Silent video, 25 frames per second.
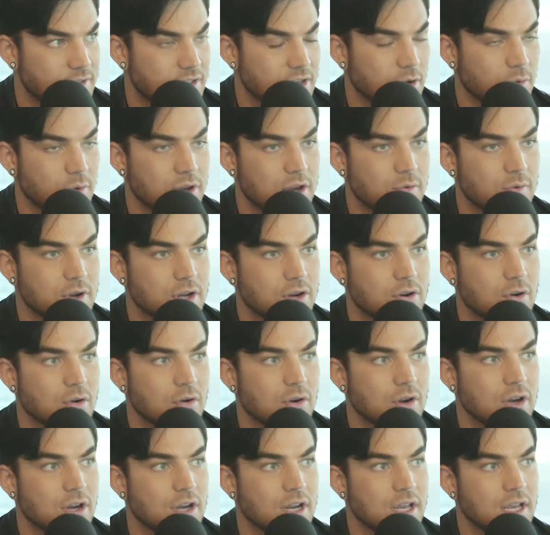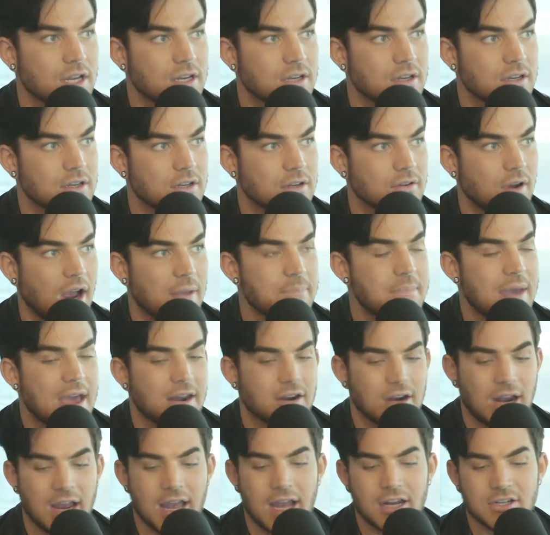So we recorded it. I
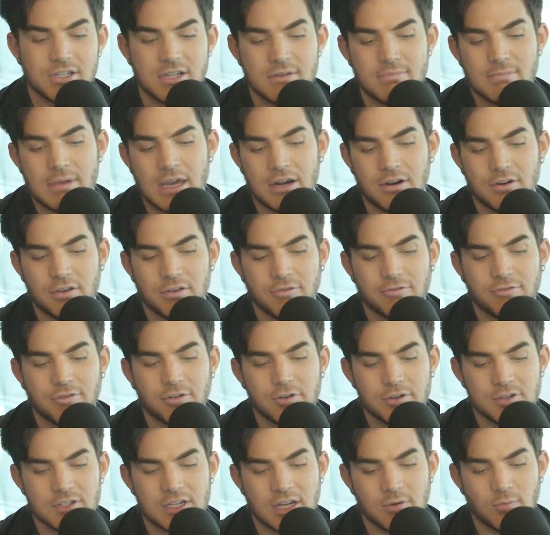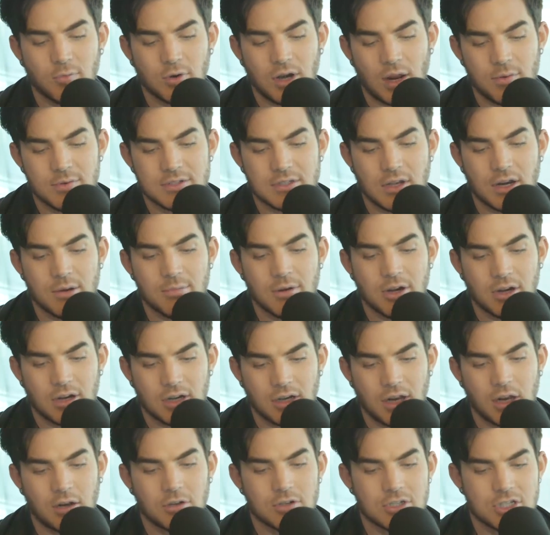actually met her the first time when I was on
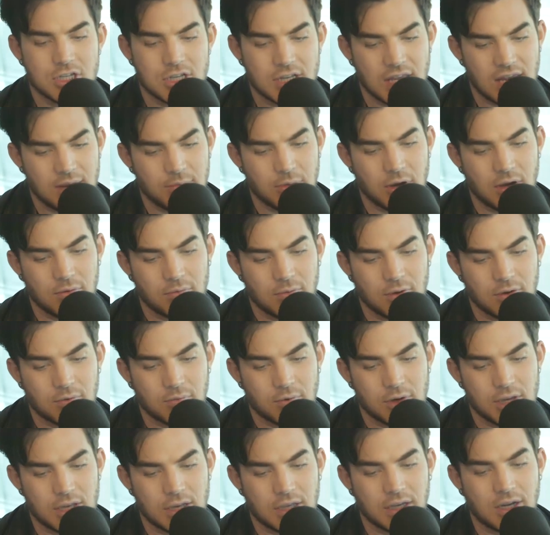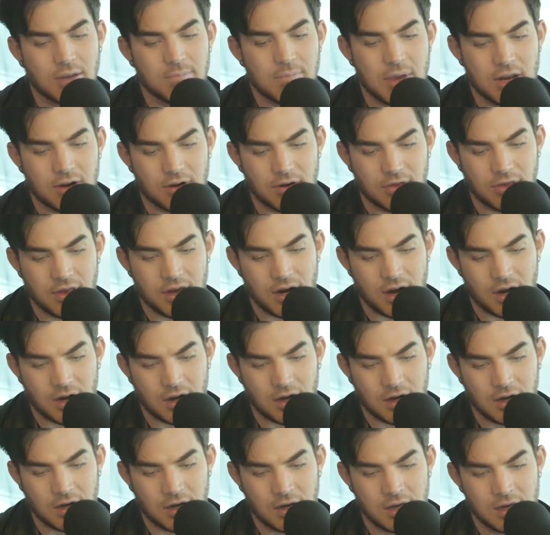American Idol. She came on one week, and I met her
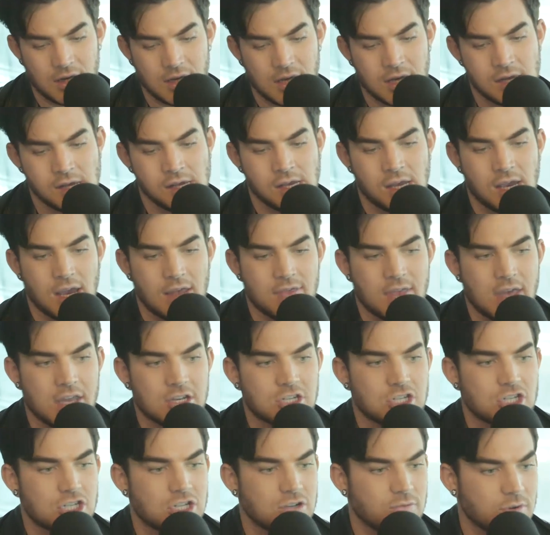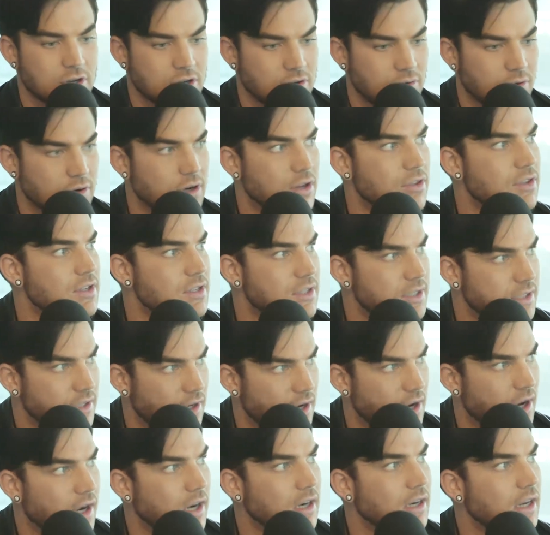there. And then she recorded this
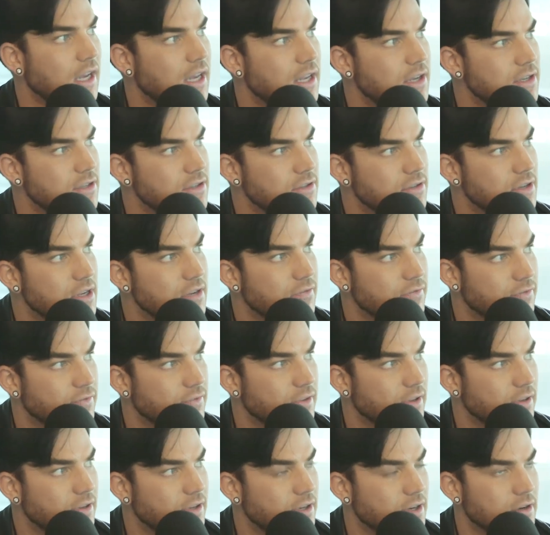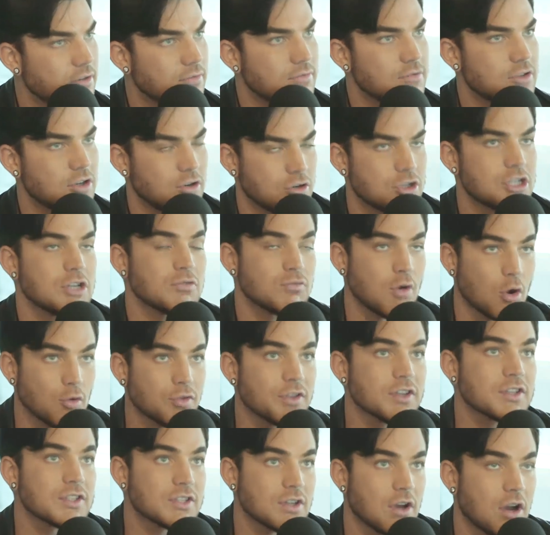song, and or she
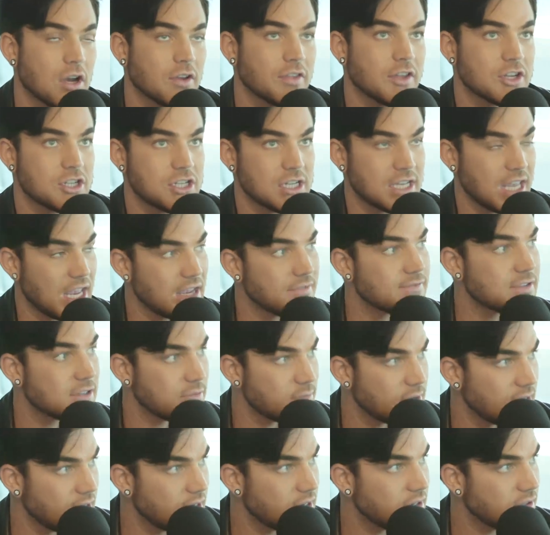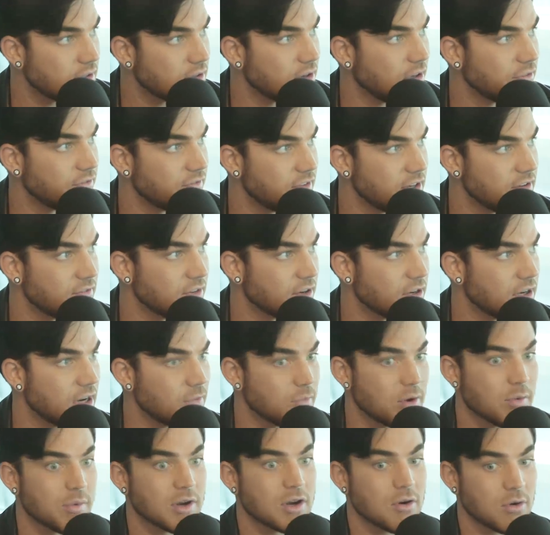wrote this song that she gave to me called Fever,
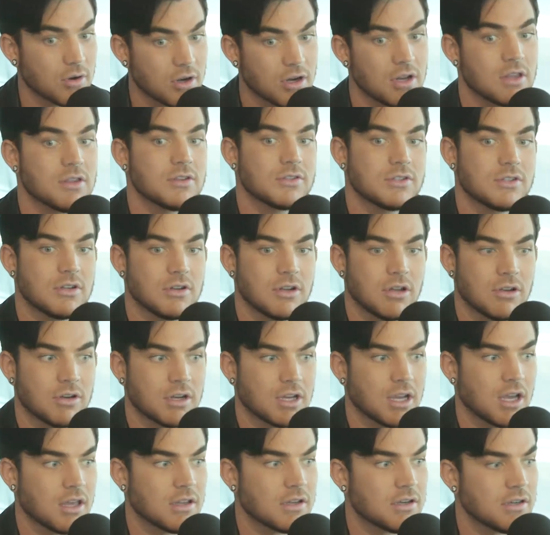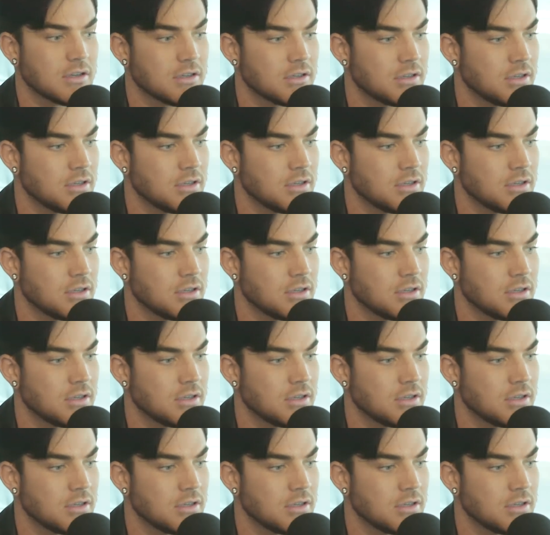and we recorded it in the studio together.